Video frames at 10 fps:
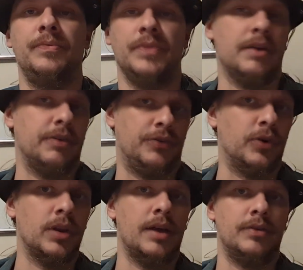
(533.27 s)
every
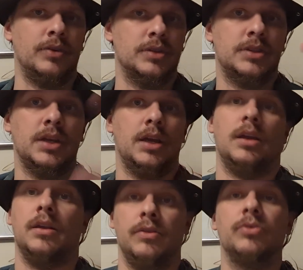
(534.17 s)
4 levels
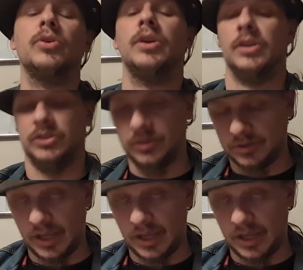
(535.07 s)
in 3rd edition,